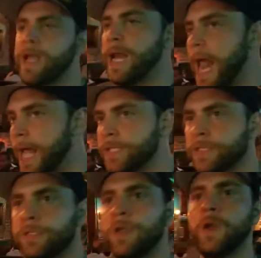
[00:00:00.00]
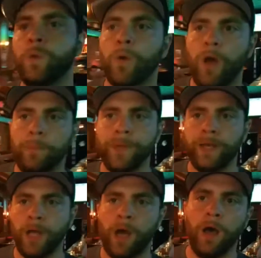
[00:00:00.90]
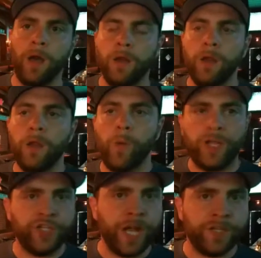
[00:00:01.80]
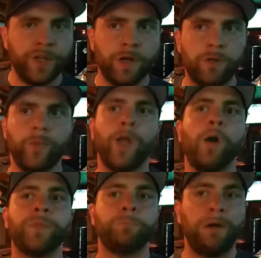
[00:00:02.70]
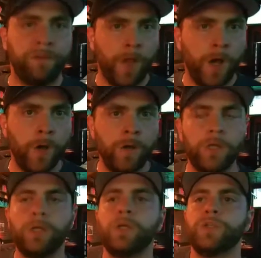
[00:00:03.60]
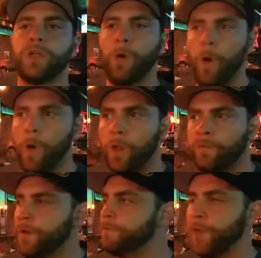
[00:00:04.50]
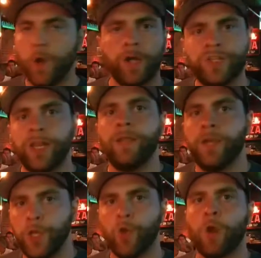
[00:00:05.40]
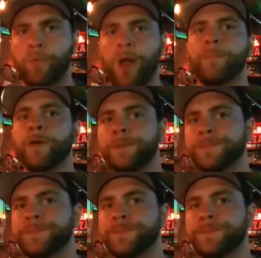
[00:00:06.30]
Manhattan. We're up in Westchester. We go up to Buffalo. So all of New York City and New York proper.